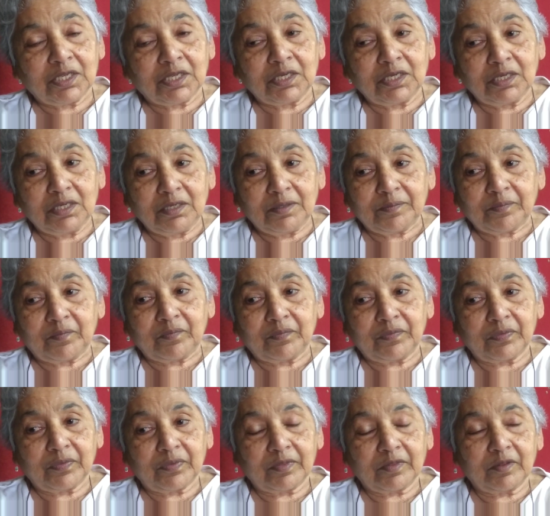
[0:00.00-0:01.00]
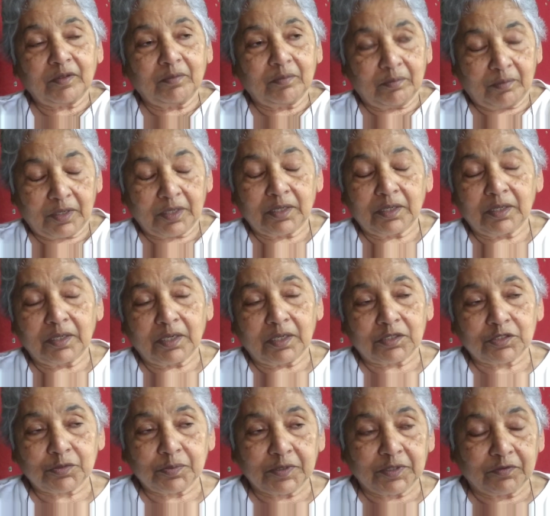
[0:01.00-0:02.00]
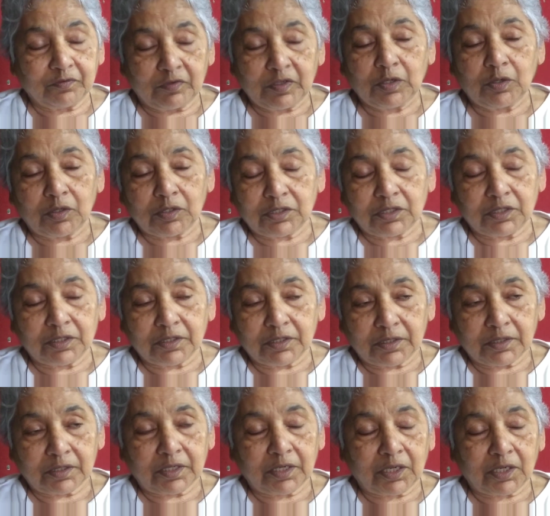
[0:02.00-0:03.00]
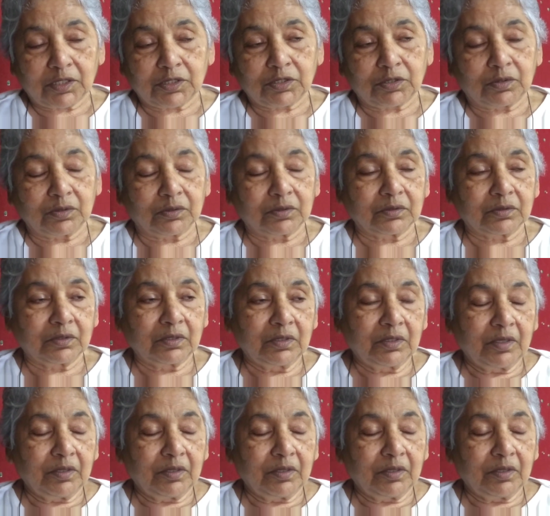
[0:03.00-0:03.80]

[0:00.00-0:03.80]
And my husband, we got the card to